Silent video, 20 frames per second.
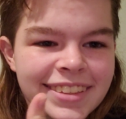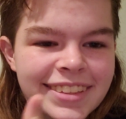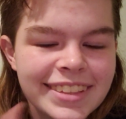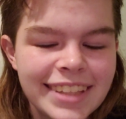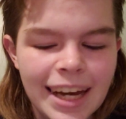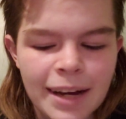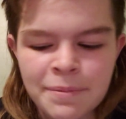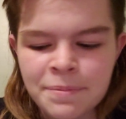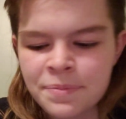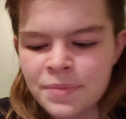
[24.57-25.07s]

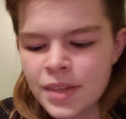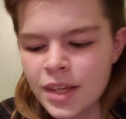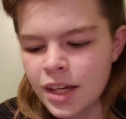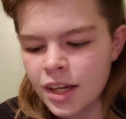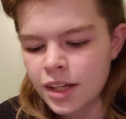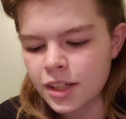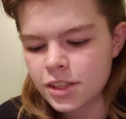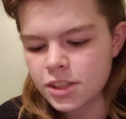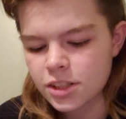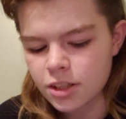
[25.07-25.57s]
Yeah.
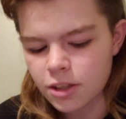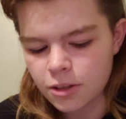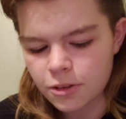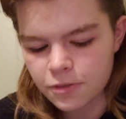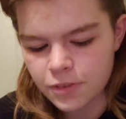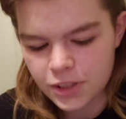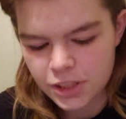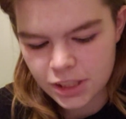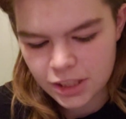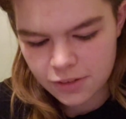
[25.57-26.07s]
So
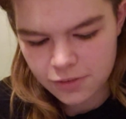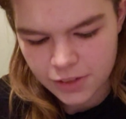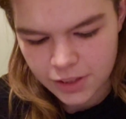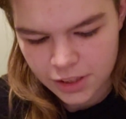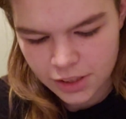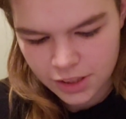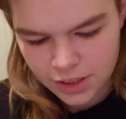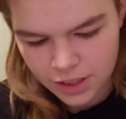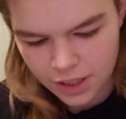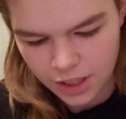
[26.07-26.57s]
first things
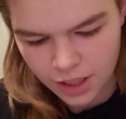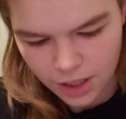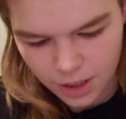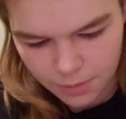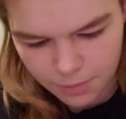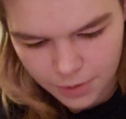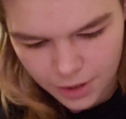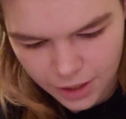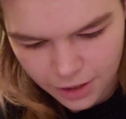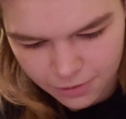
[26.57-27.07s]
first,
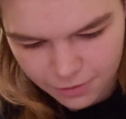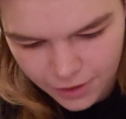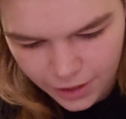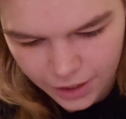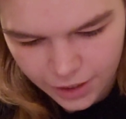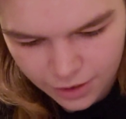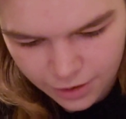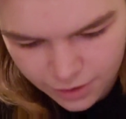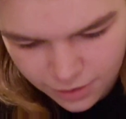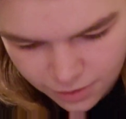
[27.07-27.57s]
if
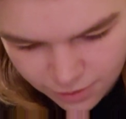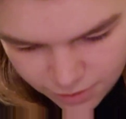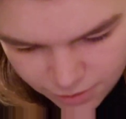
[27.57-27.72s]
I